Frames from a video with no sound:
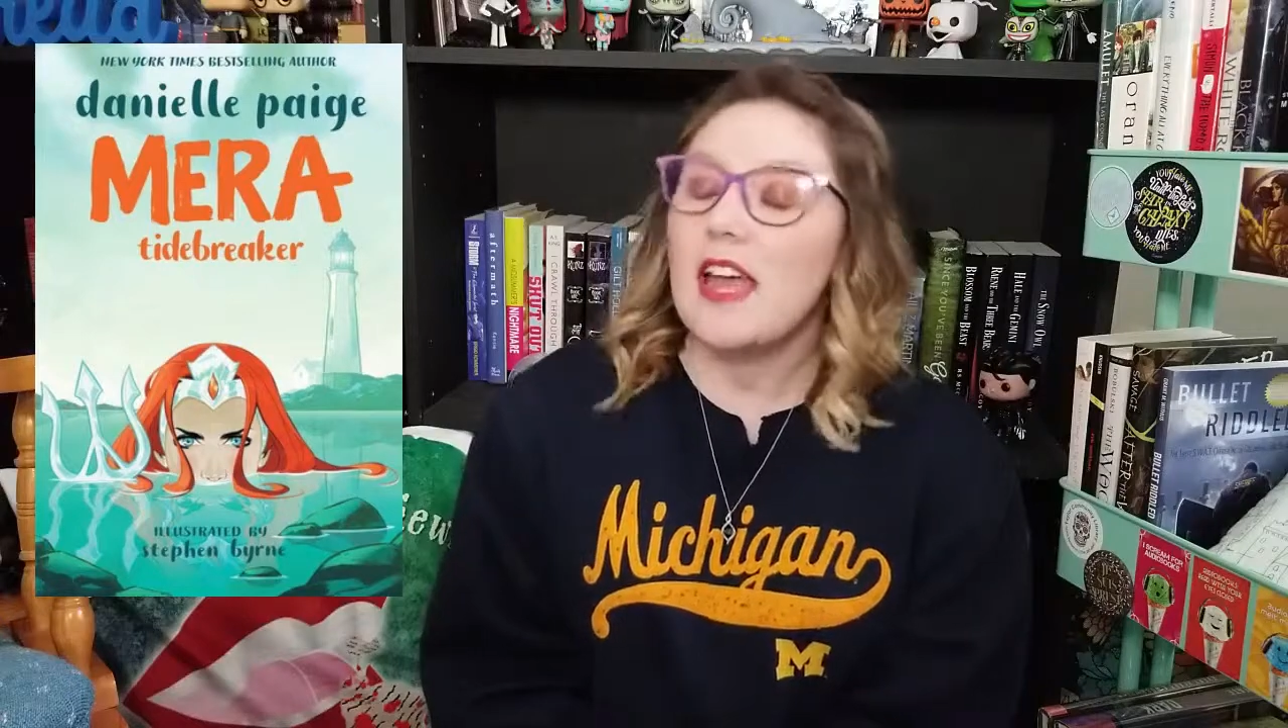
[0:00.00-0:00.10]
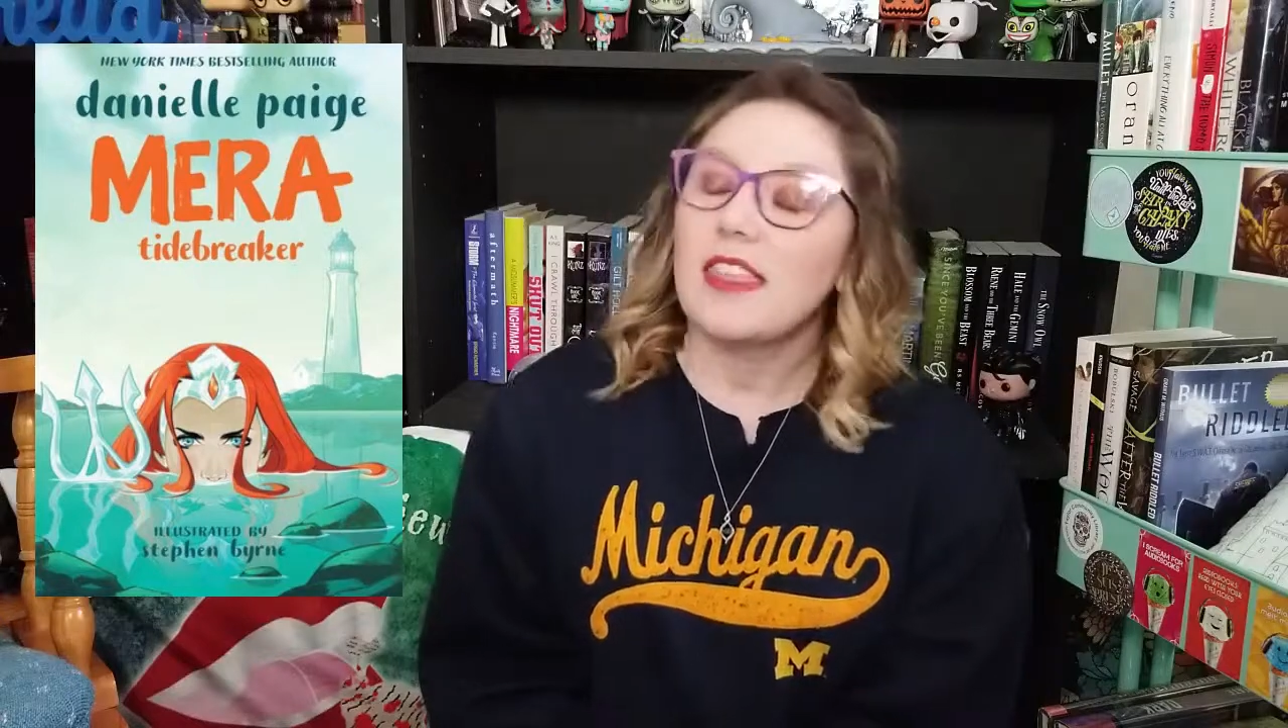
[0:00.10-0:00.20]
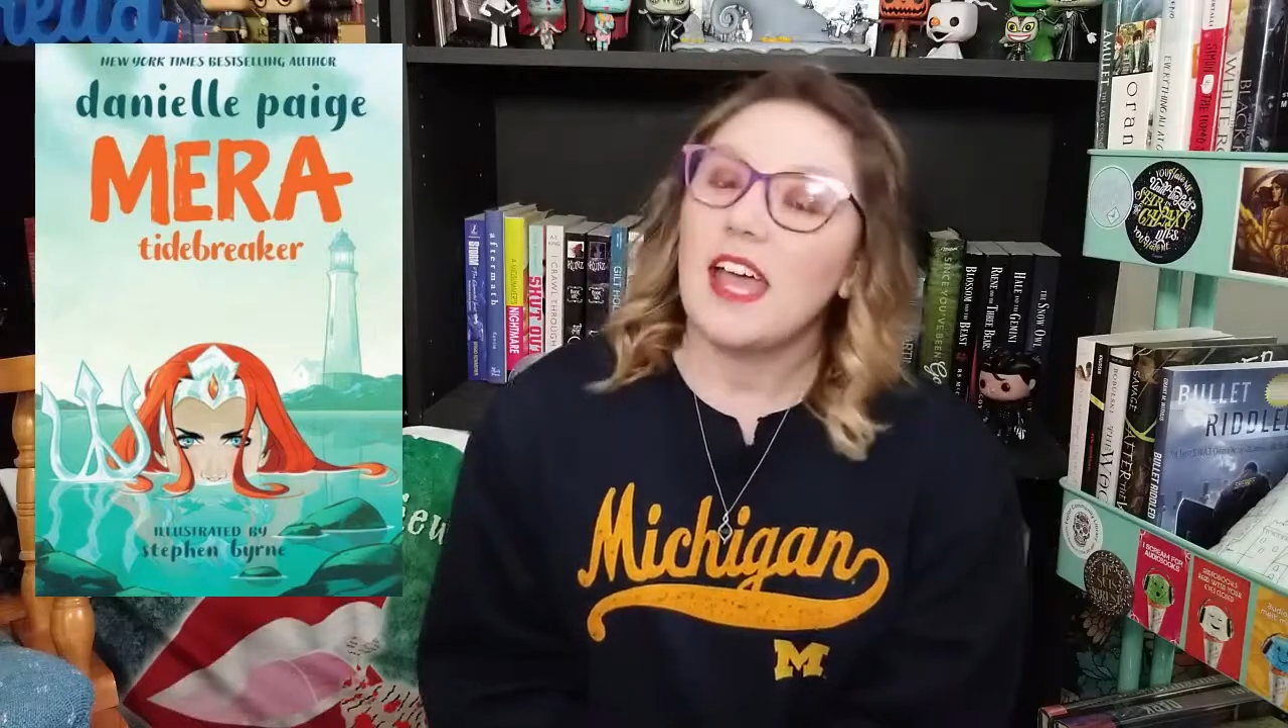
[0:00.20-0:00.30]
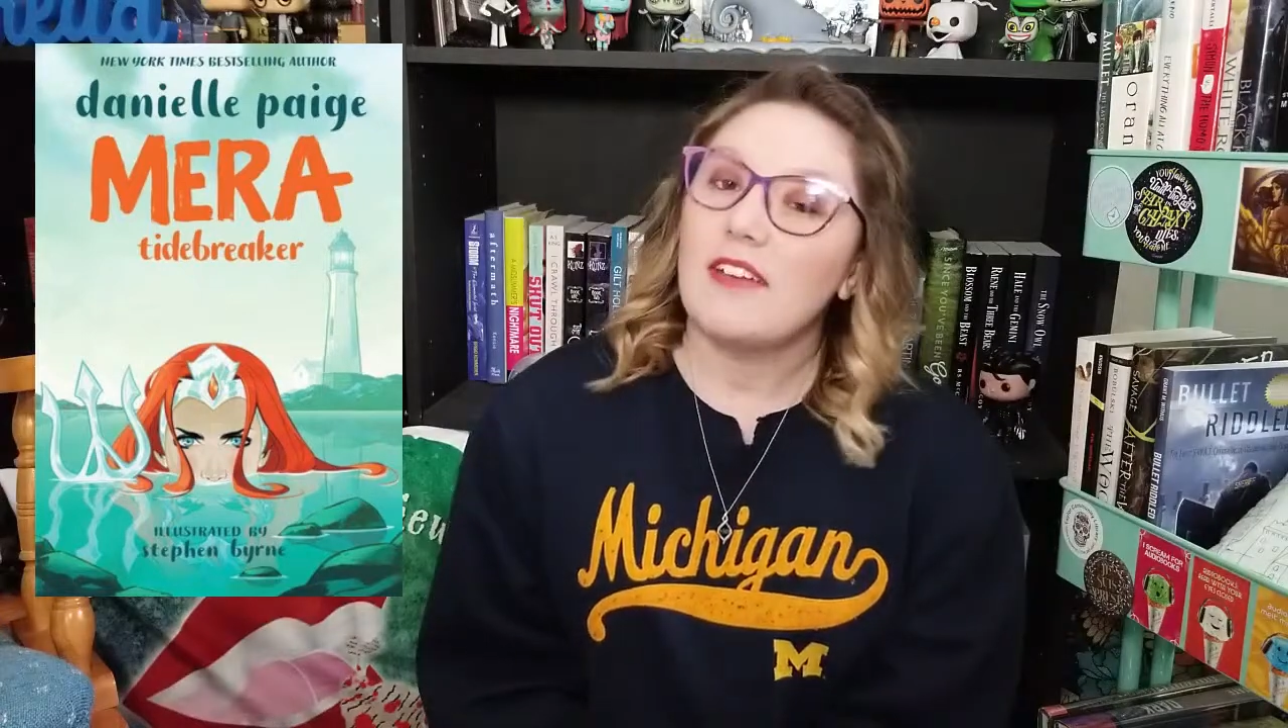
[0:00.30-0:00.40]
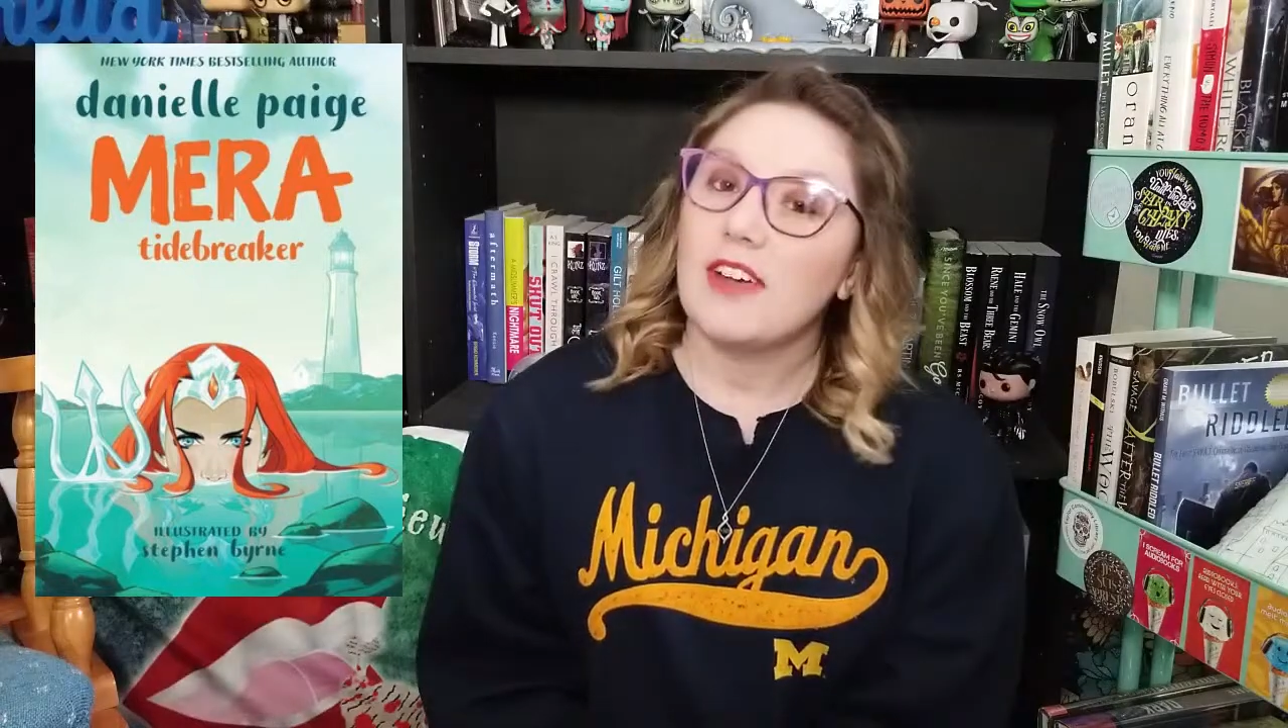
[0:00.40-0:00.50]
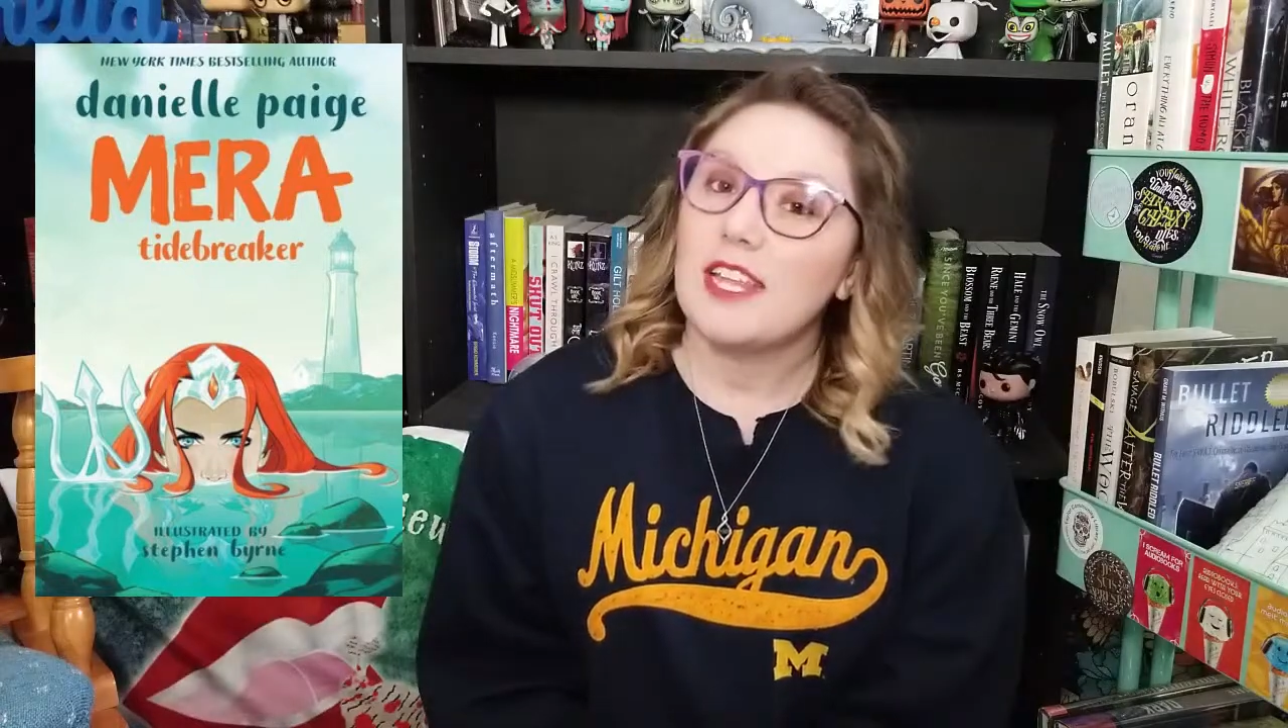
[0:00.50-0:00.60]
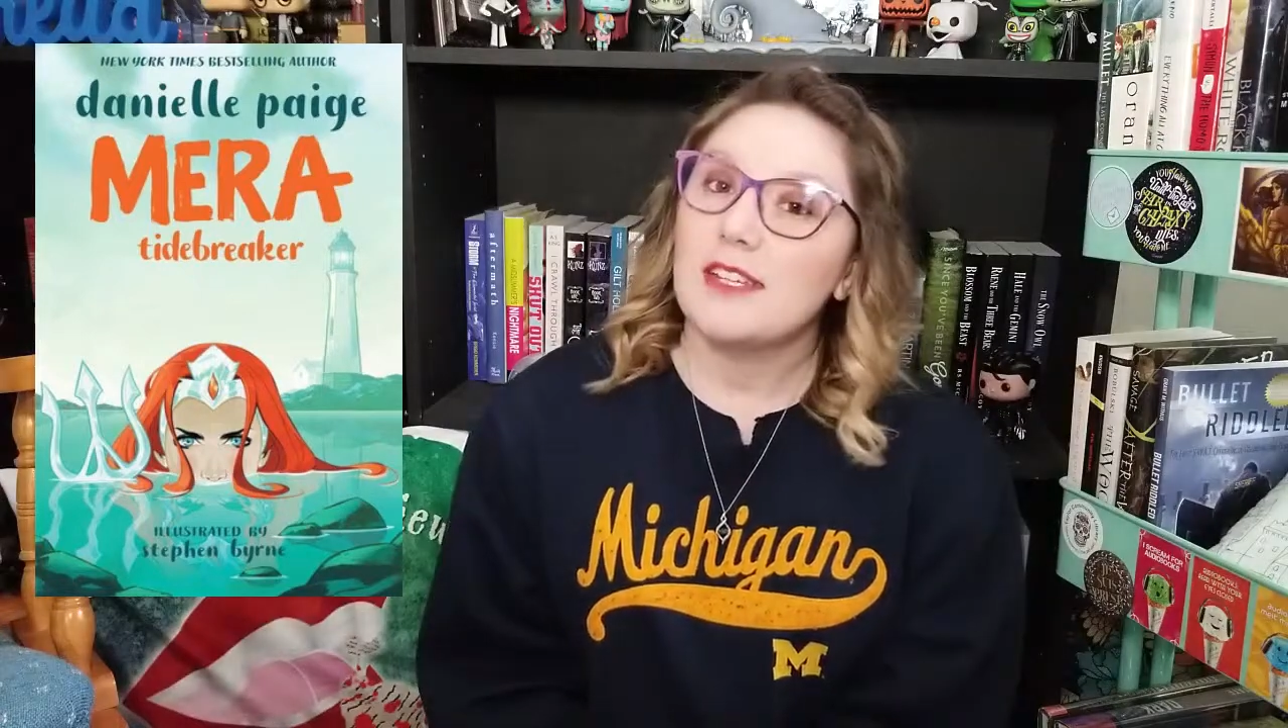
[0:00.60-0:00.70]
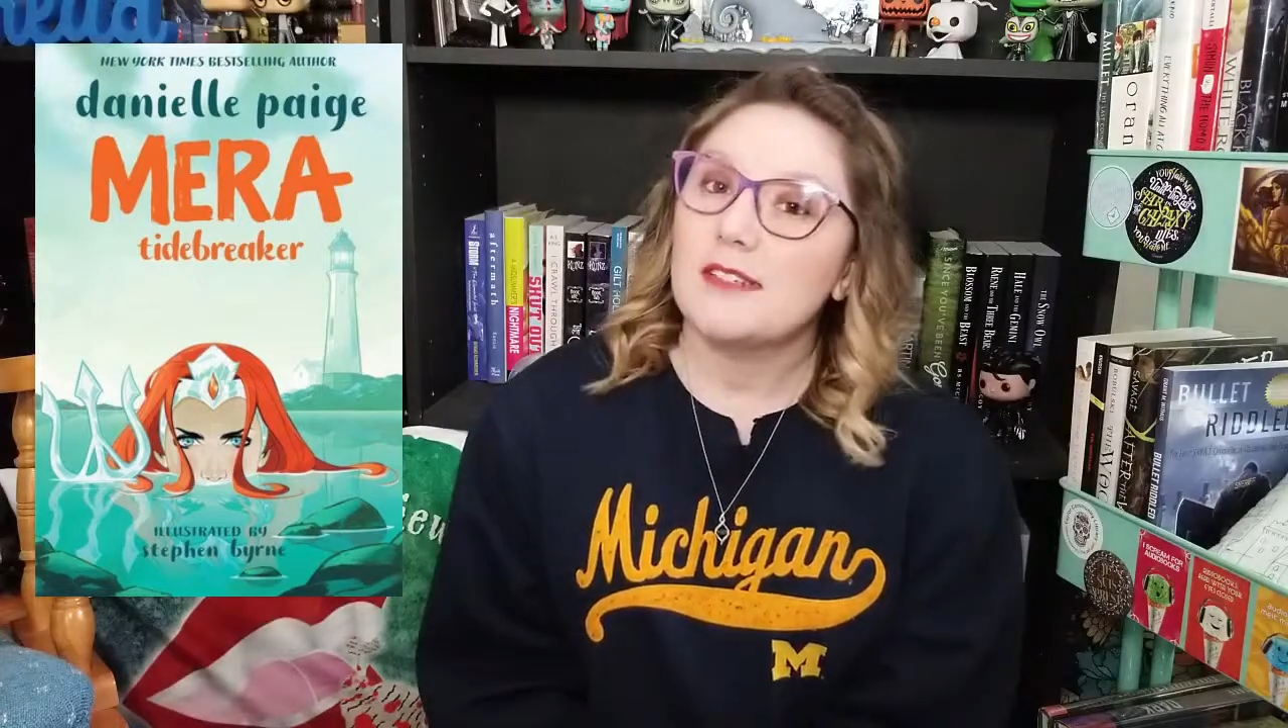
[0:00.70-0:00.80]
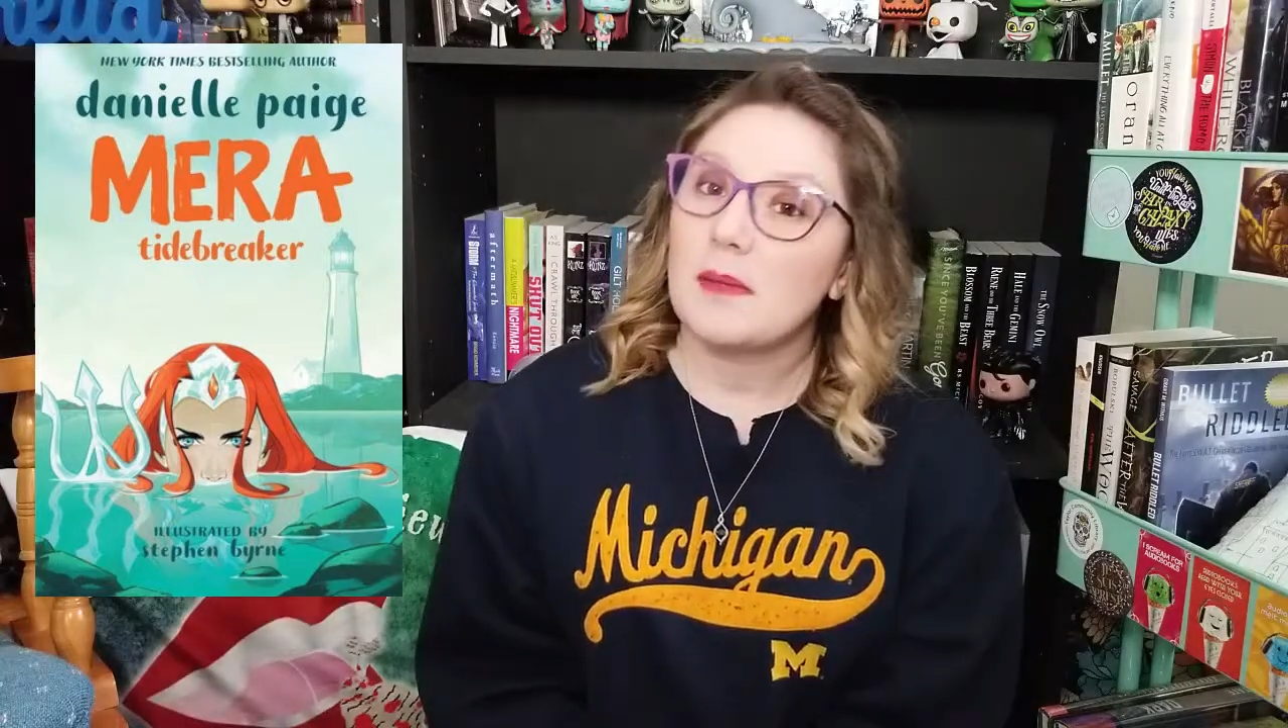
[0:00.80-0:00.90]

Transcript: that follows